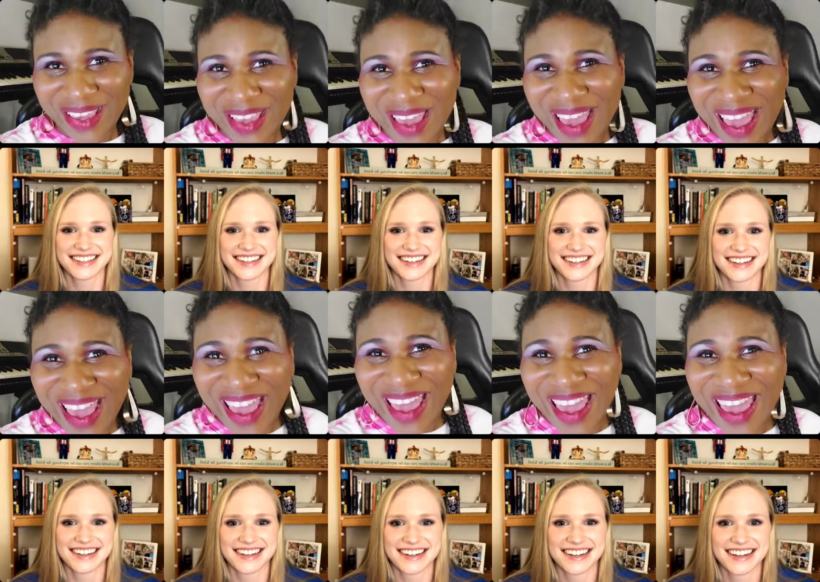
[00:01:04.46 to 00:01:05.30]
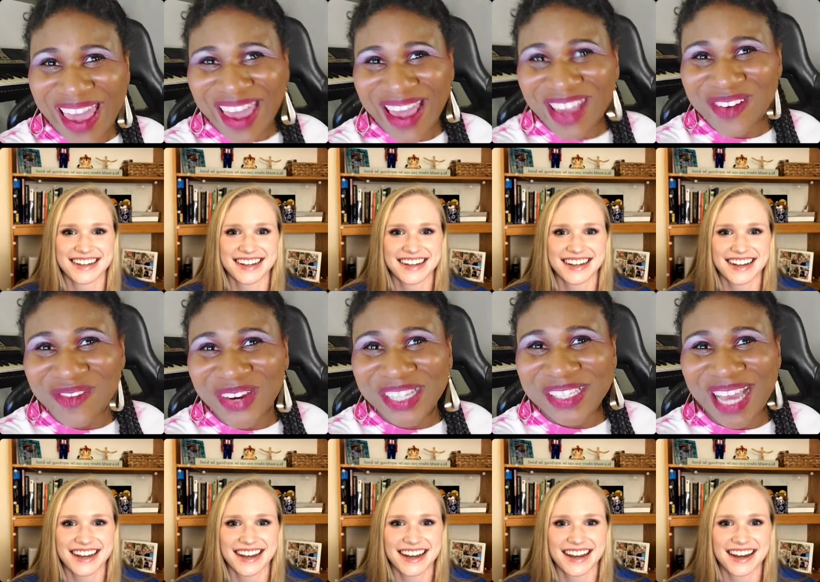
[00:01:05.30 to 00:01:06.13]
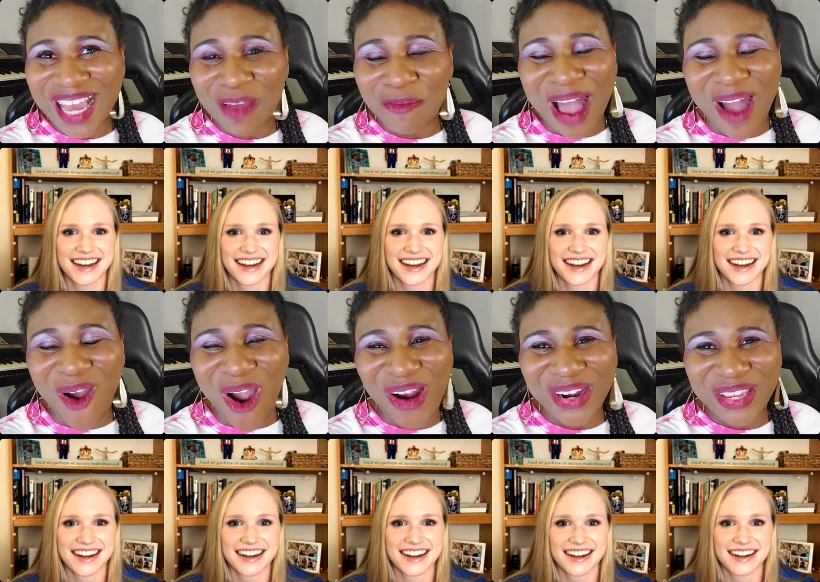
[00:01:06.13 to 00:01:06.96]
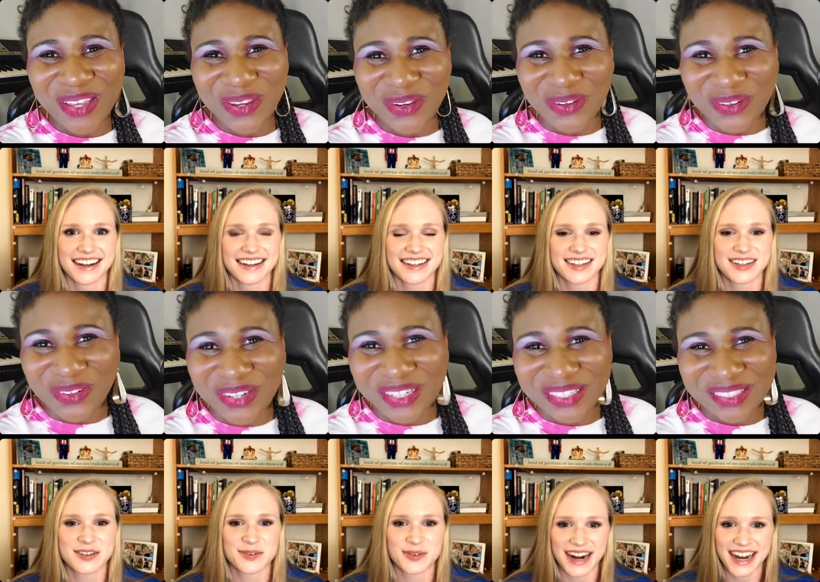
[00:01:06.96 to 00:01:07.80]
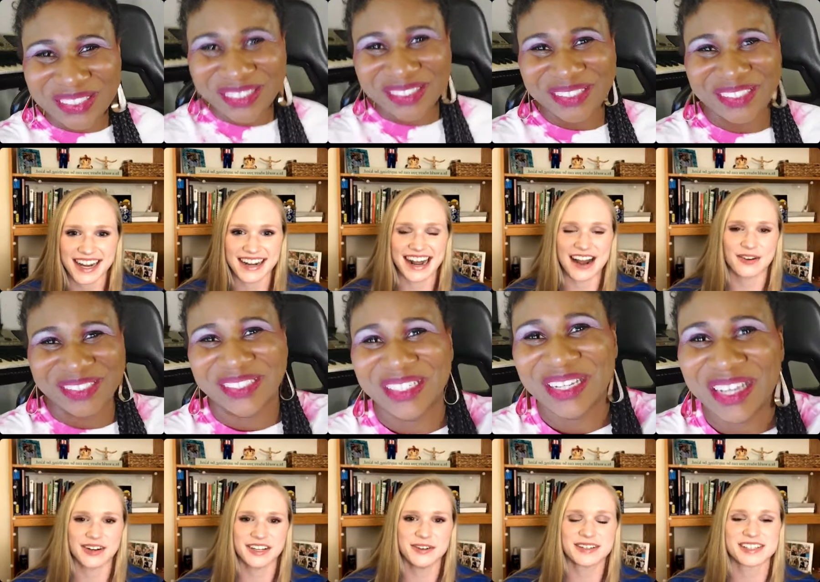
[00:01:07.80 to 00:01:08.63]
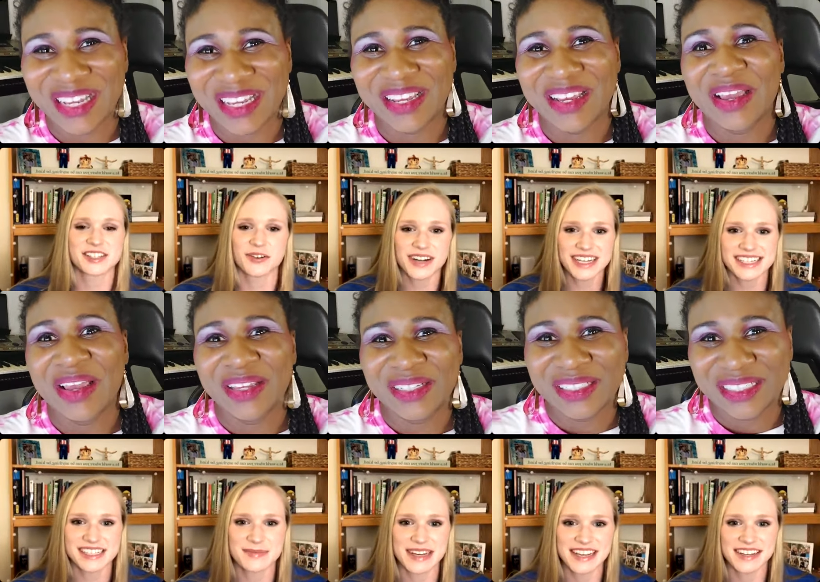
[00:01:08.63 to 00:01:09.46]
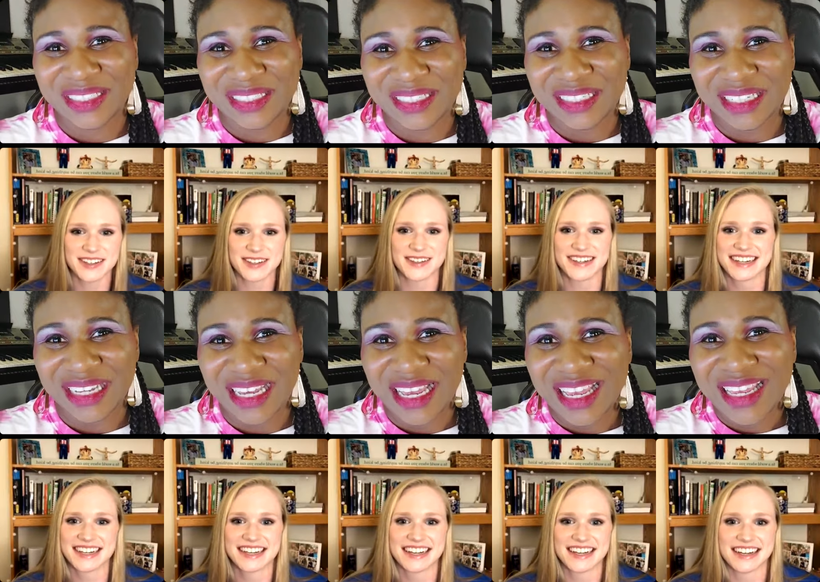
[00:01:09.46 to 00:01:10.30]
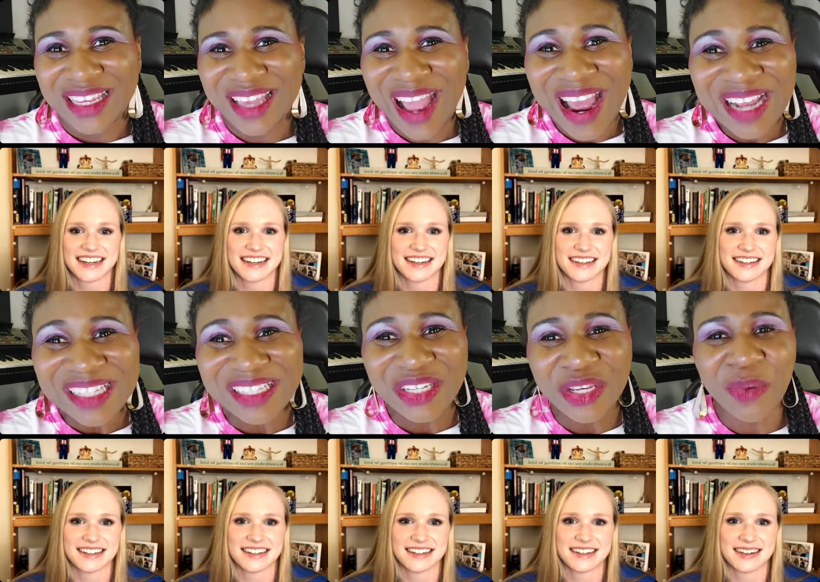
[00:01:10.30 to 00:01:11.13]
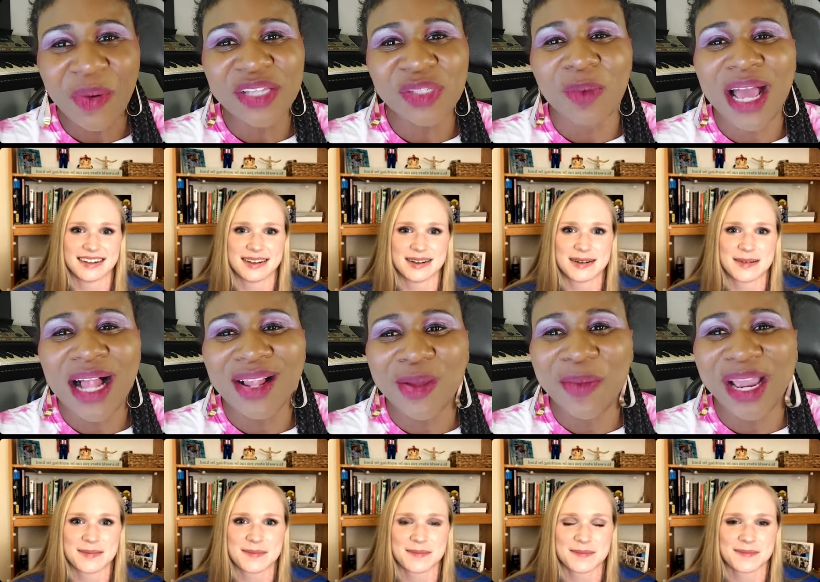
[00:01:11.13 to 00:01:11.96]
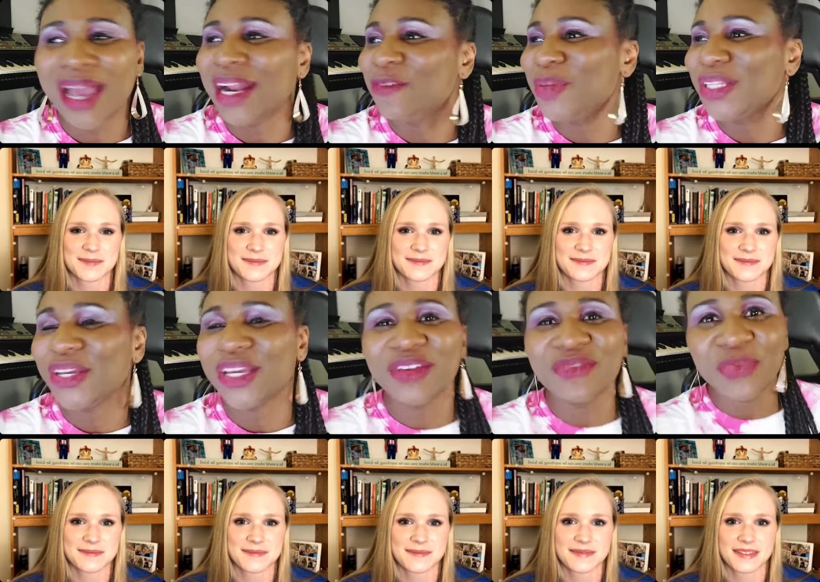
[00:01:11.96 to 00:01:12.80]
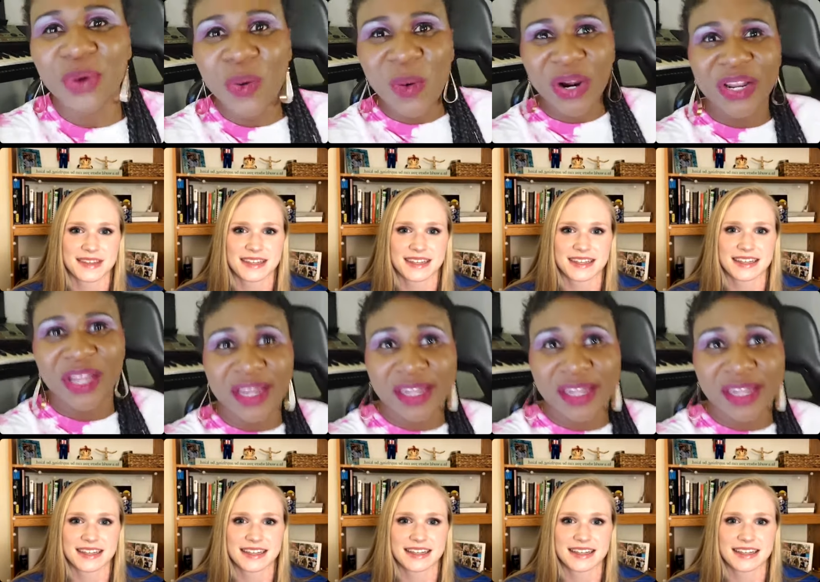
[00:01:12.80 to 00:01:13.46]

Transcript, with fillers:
Speaker 1: Hey, what's up? How are you?
Speaker 2: Great. How are you? It's so nice to meet you.
Speaker 1: Yes, you as well. Oh my God, I've been looking forward